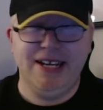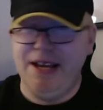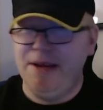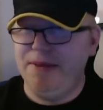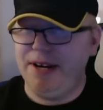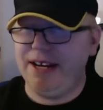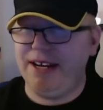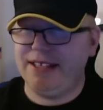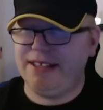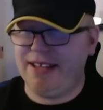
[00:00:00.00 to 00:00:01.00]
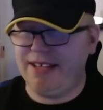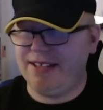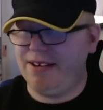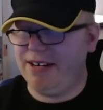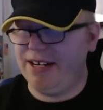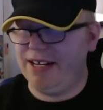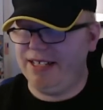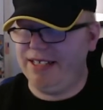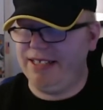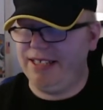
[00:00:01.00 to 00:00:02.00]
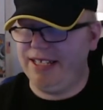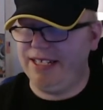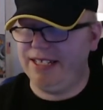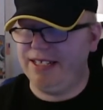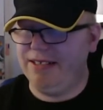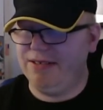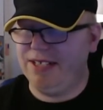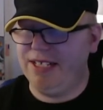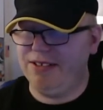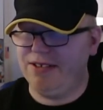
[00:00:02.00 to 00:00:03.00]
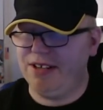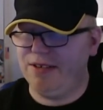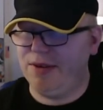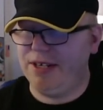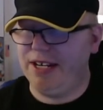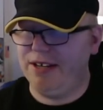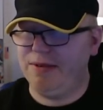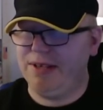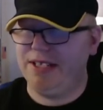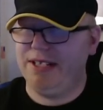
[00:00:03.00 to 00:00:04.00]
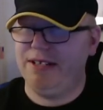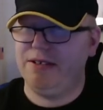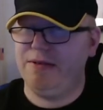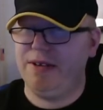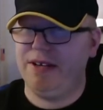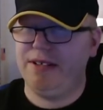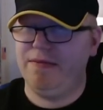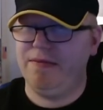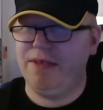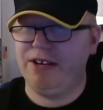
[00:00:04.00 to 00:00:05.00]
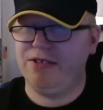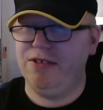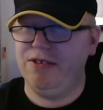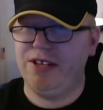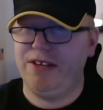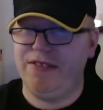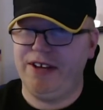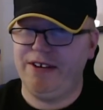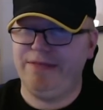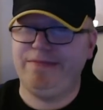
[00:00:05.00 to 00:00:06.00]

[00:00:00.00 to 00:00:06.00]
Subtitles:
But that's our latest little teaser trailer breakdown, as we can see. So we have some extra new stuff there.